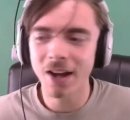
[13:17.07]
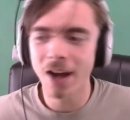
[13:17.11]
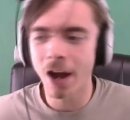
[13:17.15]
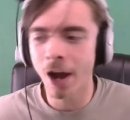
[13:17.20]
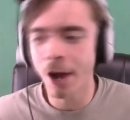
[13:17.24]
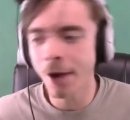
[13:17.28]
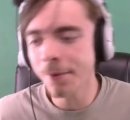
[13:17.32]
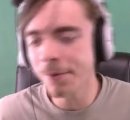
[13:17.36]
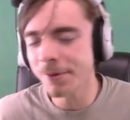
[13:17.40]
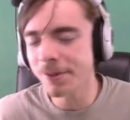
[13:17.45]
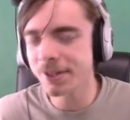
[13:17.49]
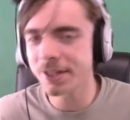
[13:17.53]

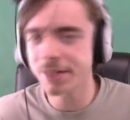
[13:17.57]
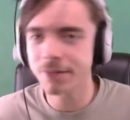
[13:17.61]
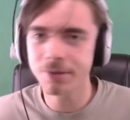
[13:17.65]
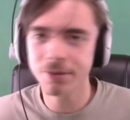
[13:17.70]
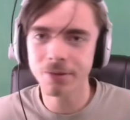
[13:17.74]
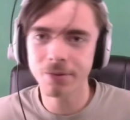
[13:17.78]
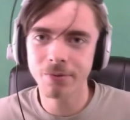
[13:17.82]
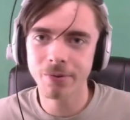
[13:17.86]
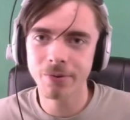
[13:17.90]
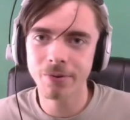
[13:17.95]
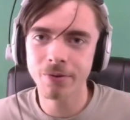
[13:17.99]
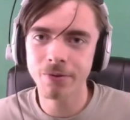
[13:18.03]
I want to see what the
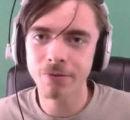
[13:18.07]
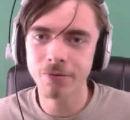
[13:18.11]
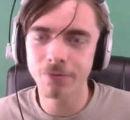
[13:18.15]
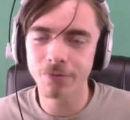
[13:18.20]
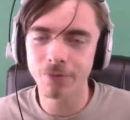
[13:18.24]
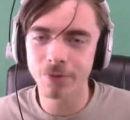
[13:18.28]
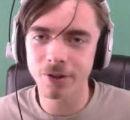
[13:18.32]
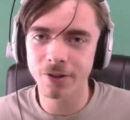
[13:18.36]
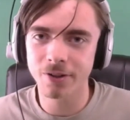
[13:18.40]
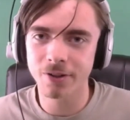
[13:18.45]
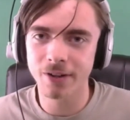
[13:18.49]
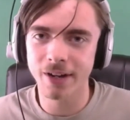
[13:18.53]
roof
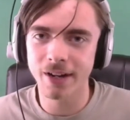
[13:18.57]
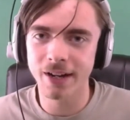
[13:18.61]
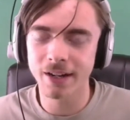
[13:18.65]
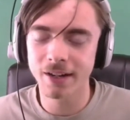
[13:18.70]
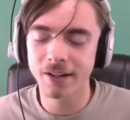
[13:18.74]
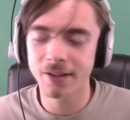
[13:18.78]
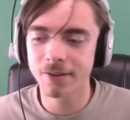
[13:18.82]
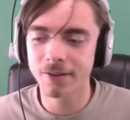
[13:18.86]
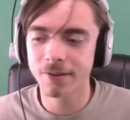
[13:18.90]
looks like.